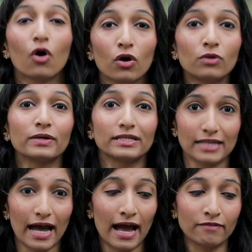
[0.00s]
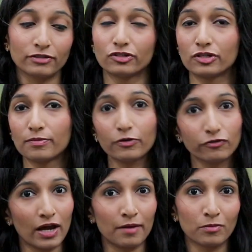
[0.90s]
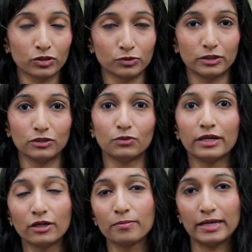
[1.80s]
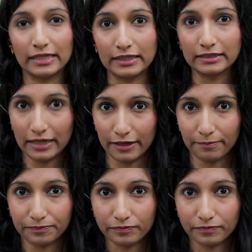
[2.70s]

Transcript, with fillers: always have a strip of Diamox with you in your medical kit.